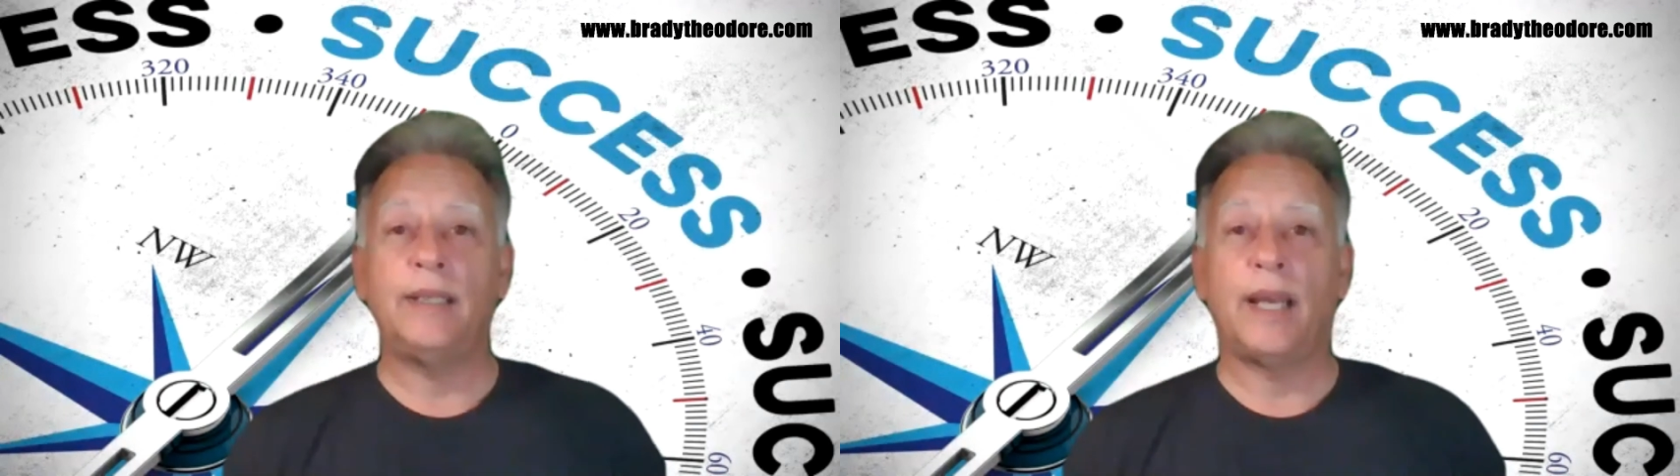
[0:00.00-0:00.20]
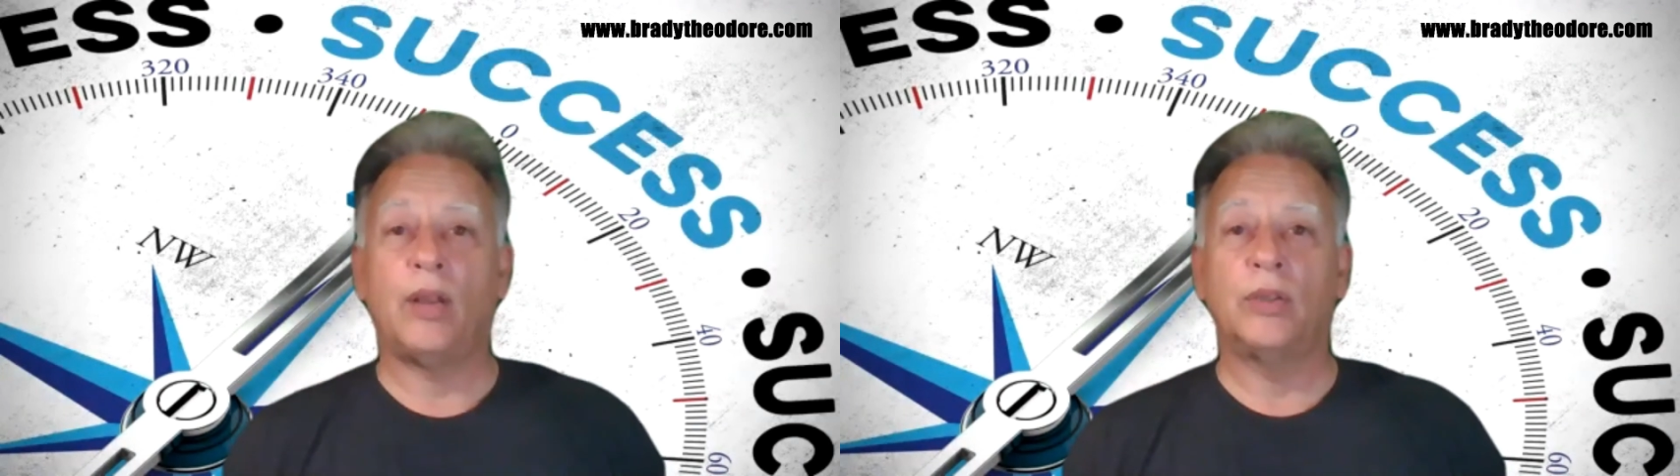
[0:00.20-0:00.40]

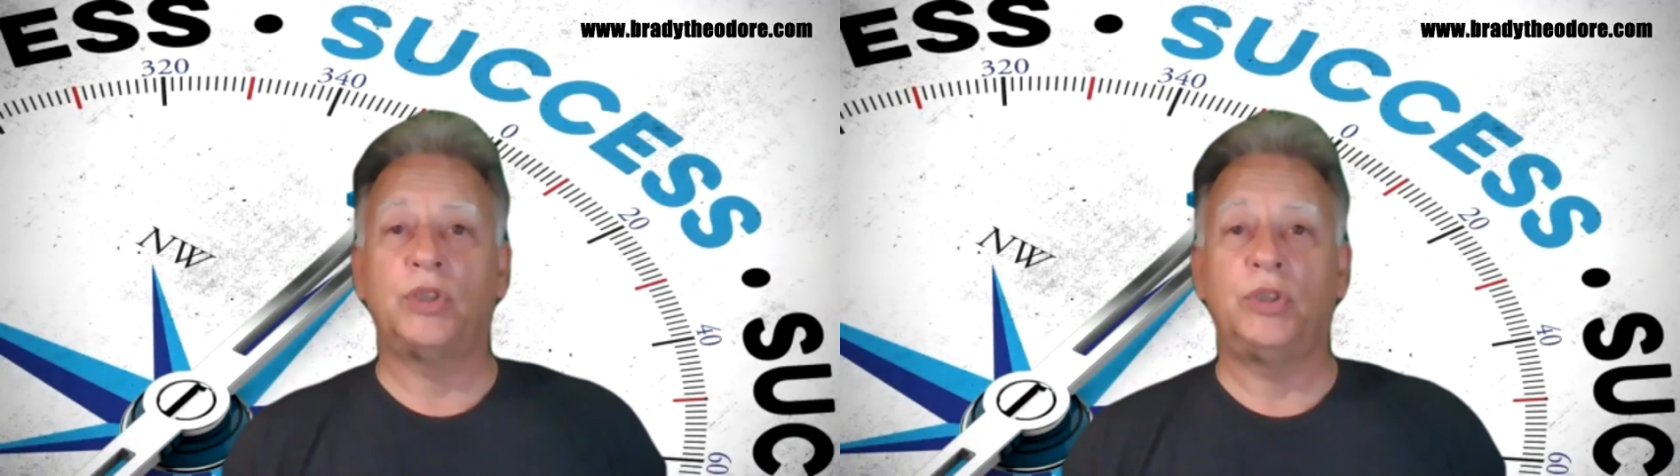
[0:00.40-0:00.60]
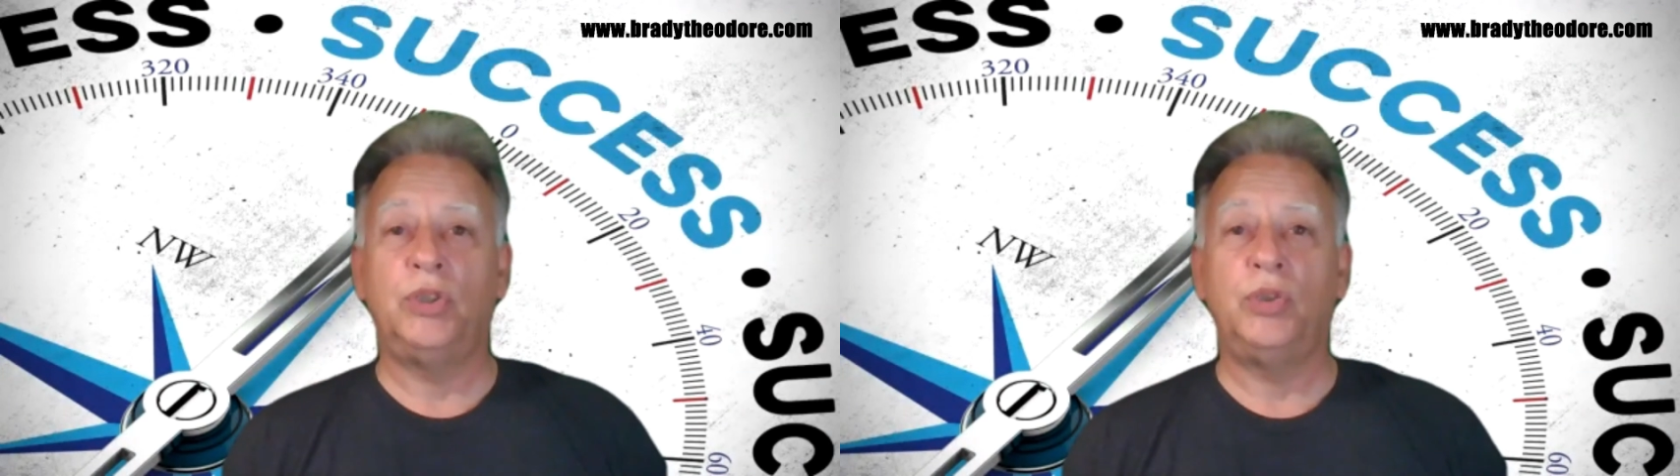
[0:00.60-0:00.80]

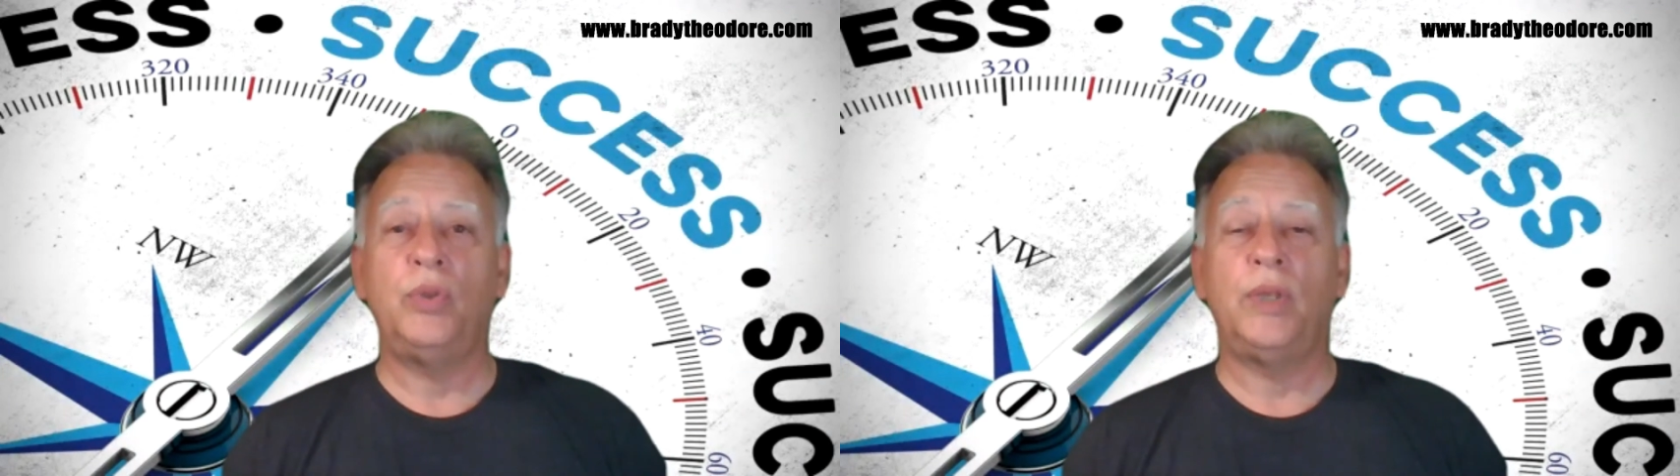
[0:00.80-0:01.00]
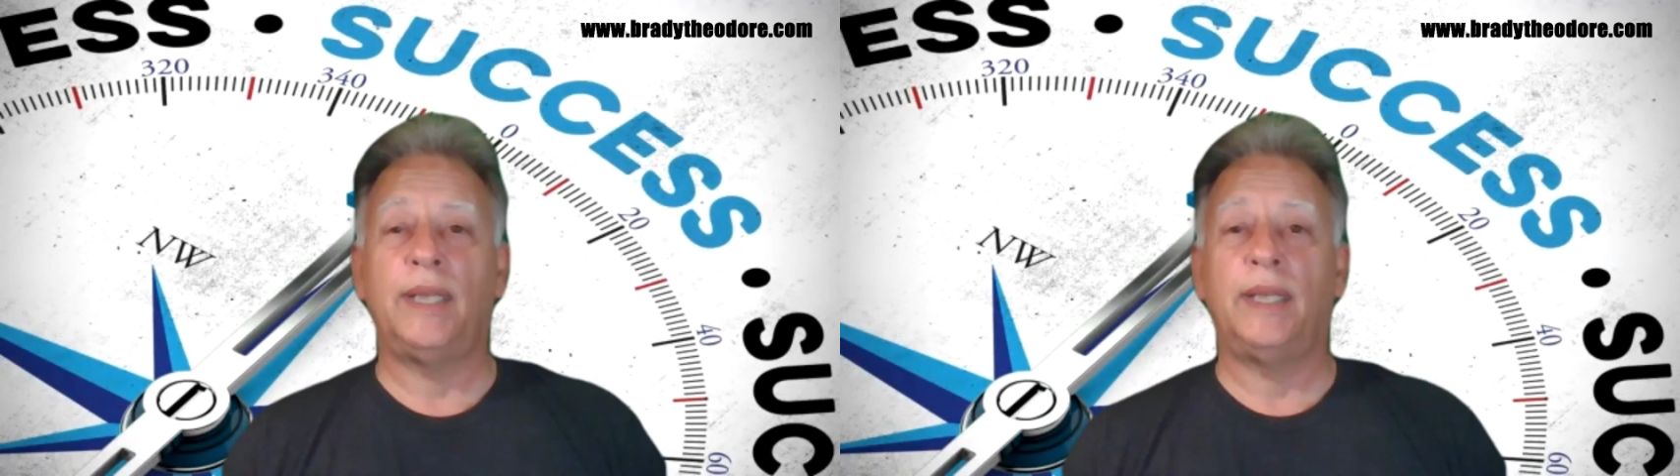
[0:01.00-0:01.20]
knowledge you
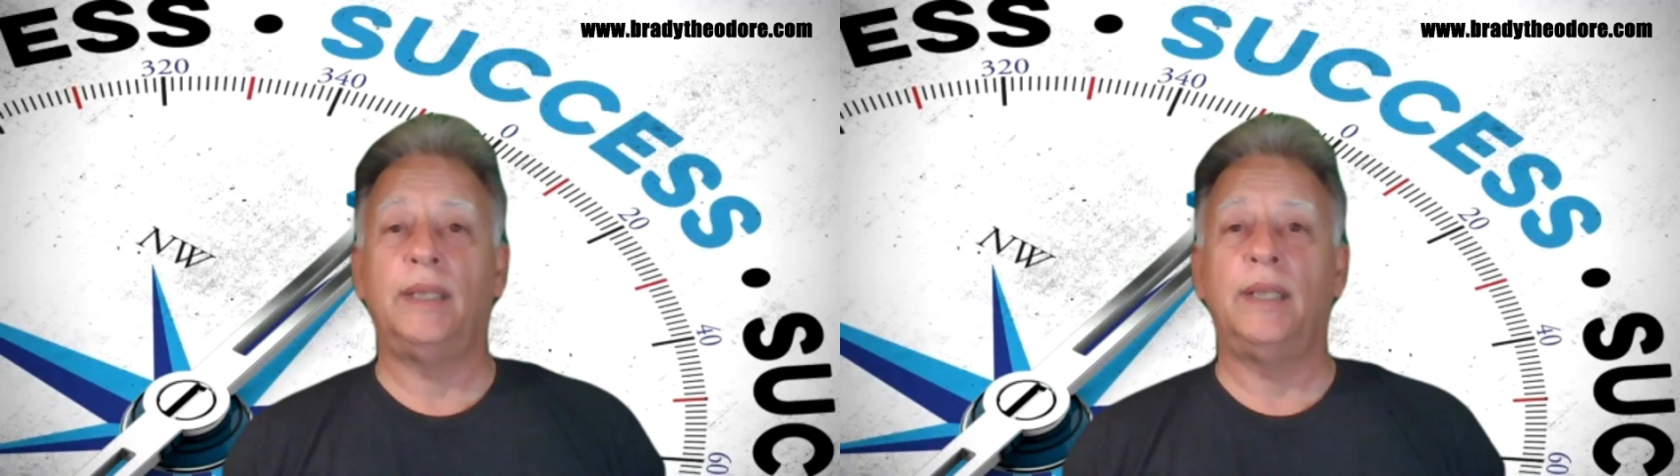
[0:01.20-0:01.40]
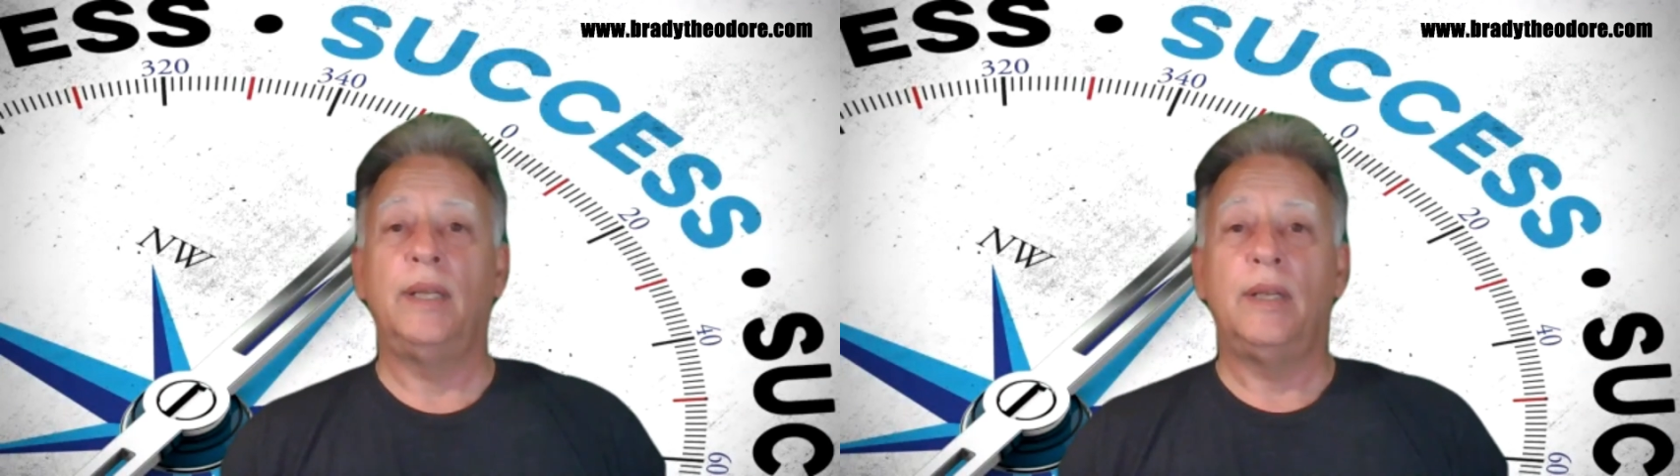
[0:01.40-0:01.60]
need,